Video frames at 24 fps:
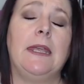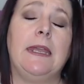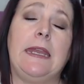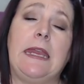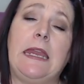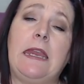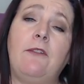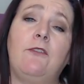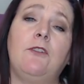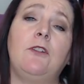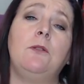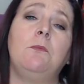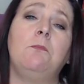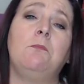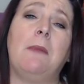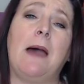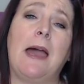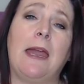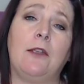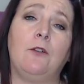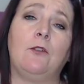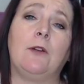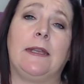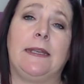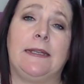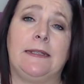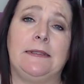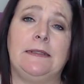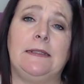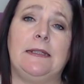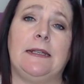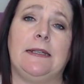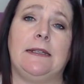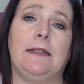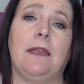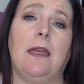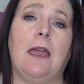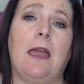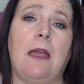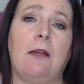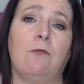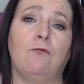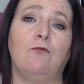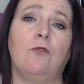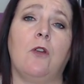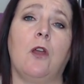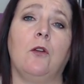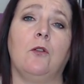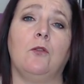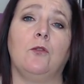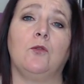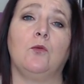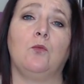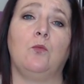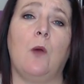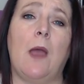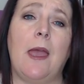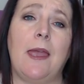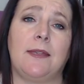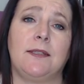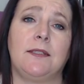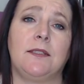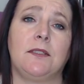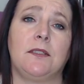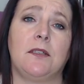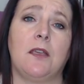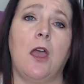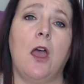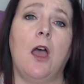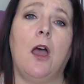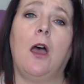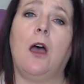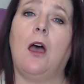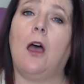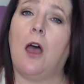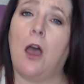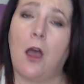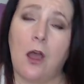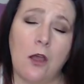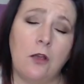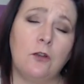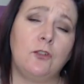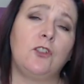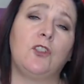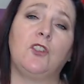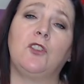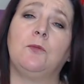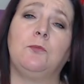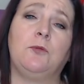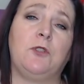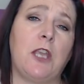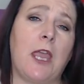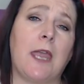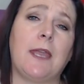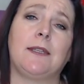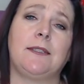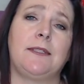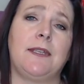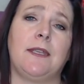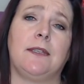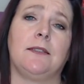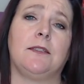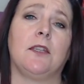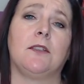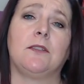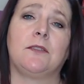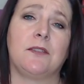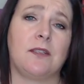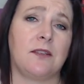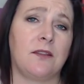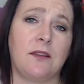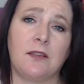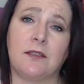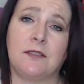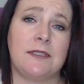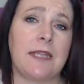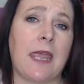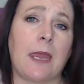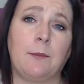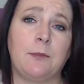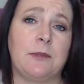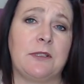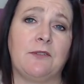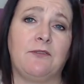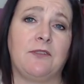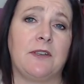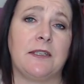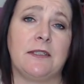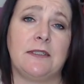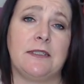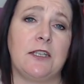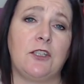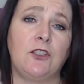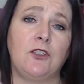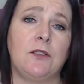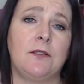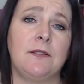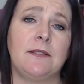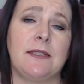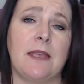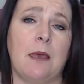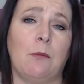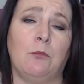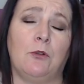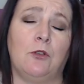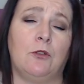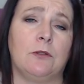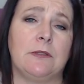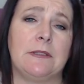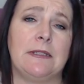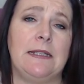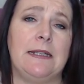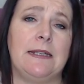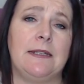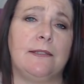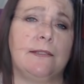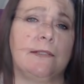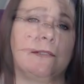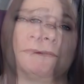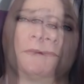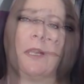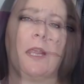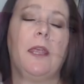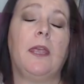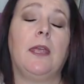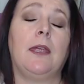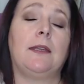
Even Myra Hindley and Rose West aren't subjected to the types of conditions that Maudsley is.